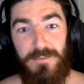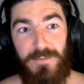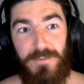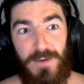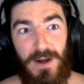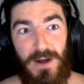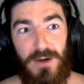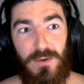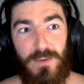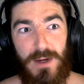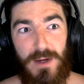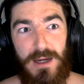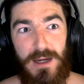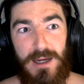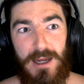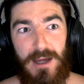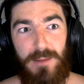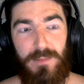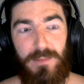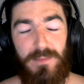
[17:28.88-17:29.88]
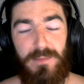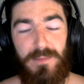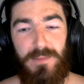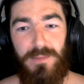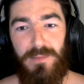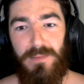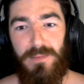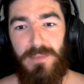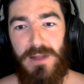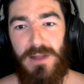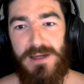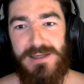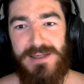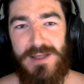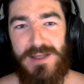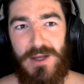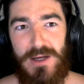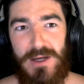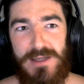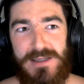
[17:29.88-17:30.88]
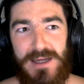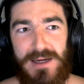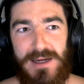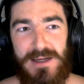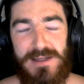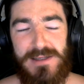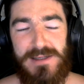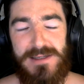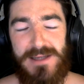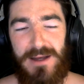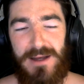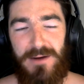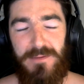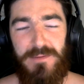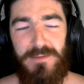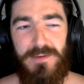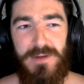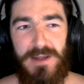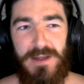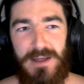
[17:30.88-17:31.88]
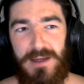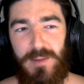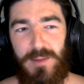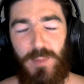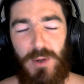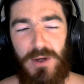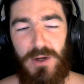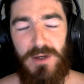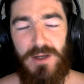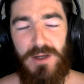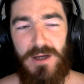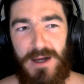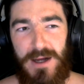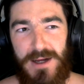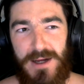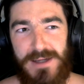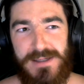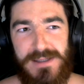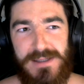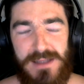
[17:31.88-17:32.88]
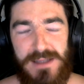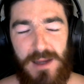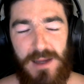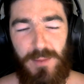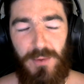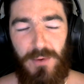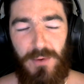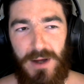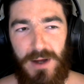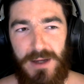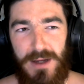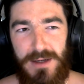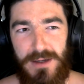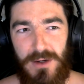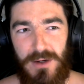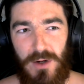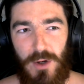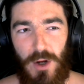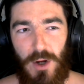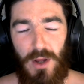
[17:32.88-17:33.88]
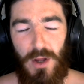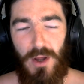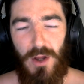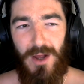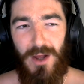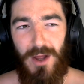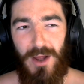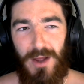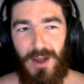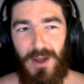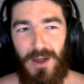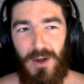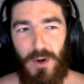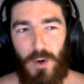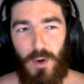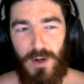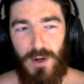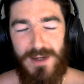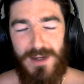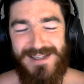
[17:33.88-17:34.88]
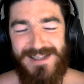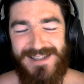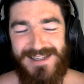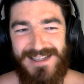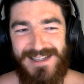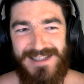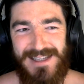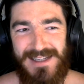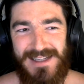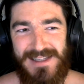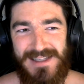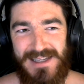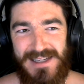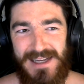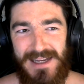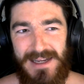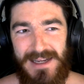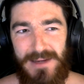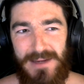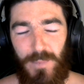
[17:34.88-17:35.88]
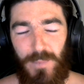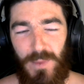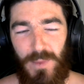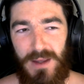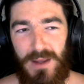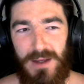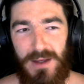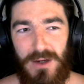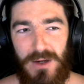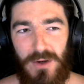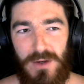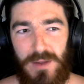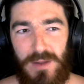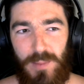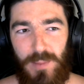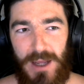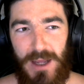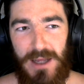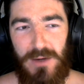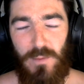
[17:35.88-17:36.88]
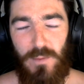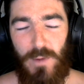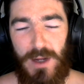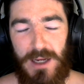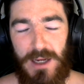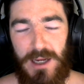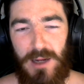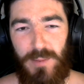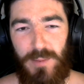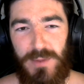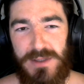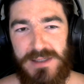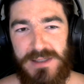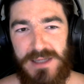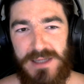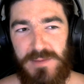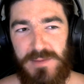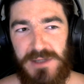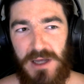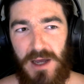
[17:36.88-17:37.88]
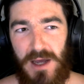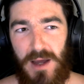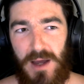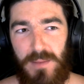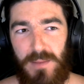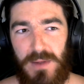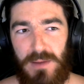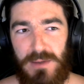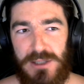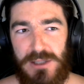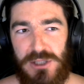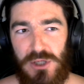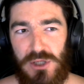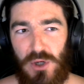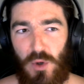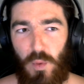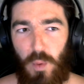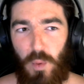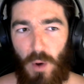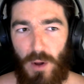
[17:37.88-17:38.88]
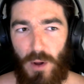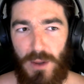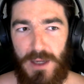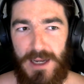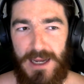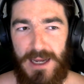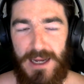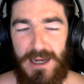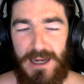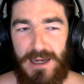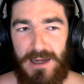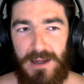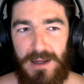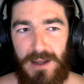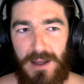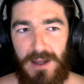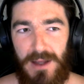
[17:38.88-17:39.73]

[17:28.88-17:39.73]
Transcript: final recap, last 30 seconds of the podcast. Number 1, consistency, going to bed and waking up at the same time. Number 2, quality,